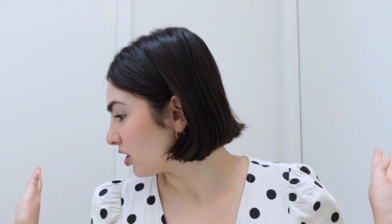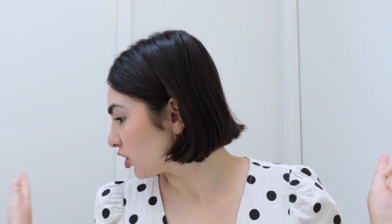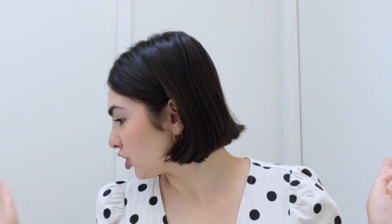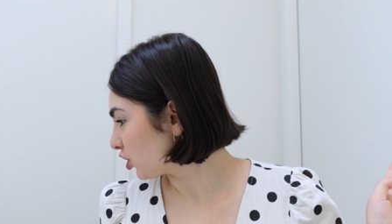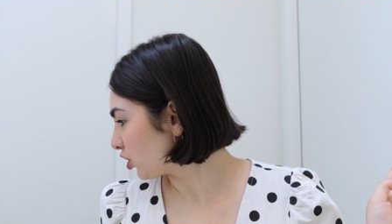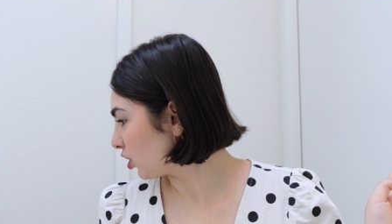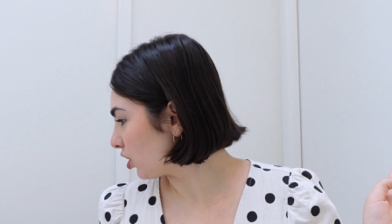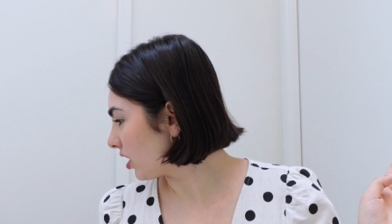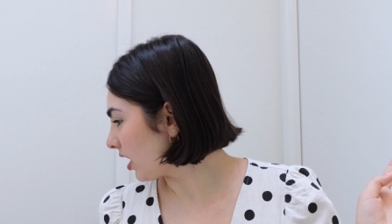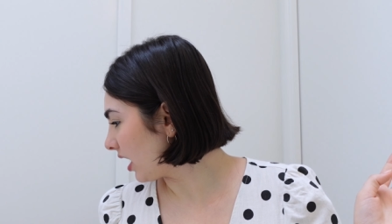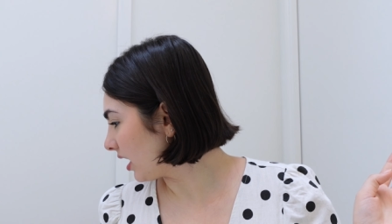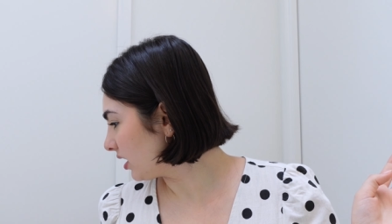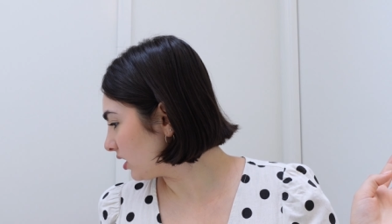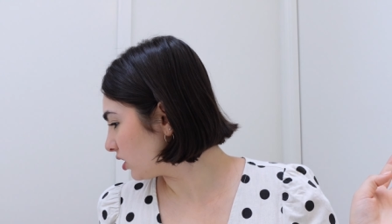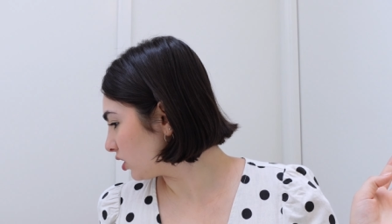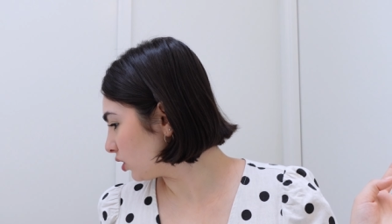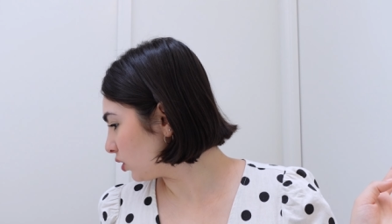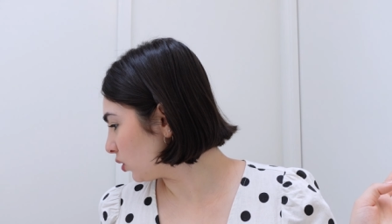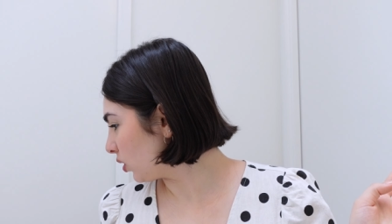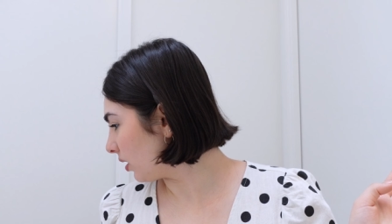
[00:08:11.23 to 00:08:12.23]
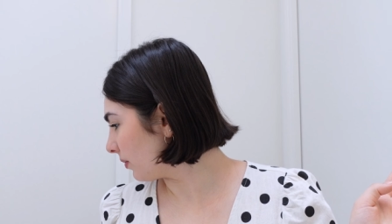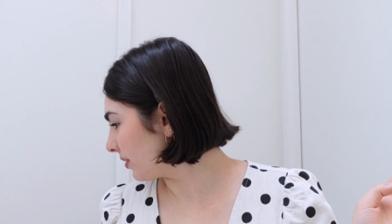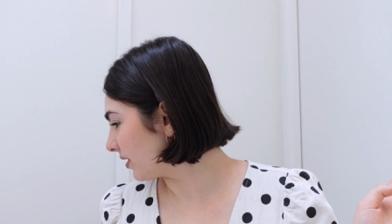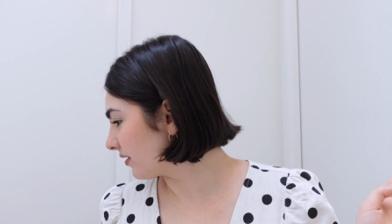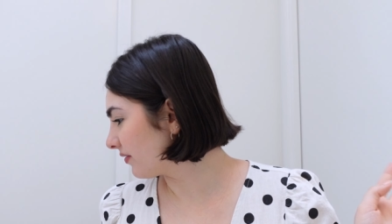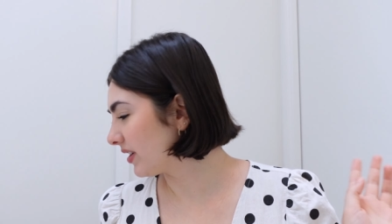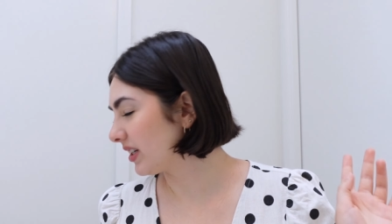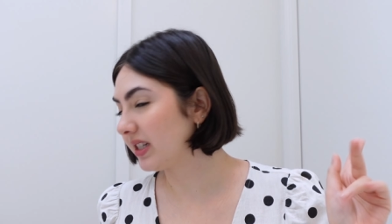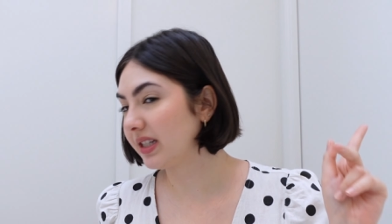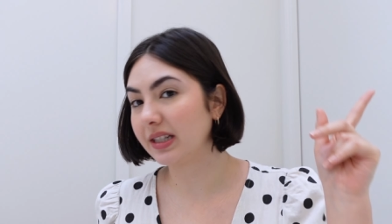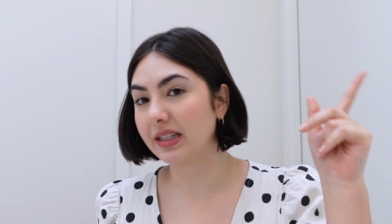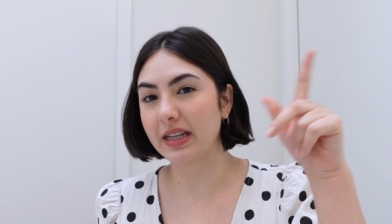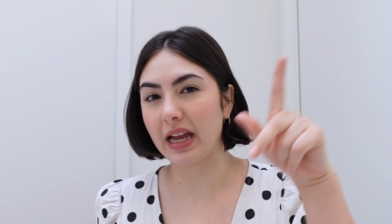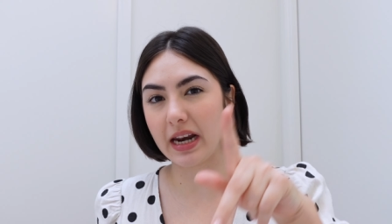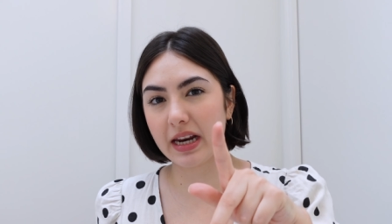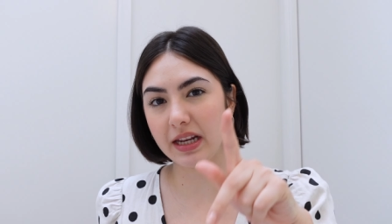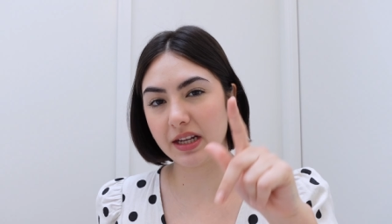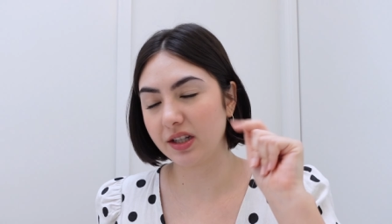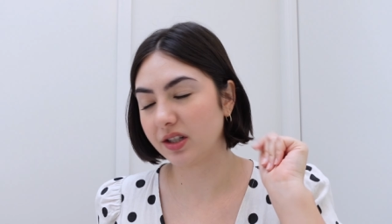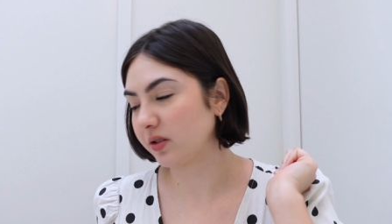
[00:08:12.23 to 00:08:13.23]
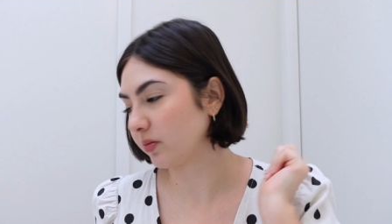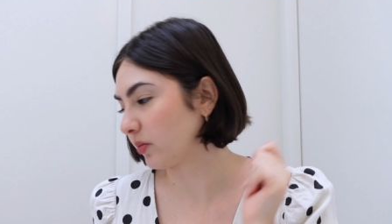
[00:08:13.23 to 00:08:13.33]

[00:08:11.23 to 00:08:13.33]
Should I do a bit of a setting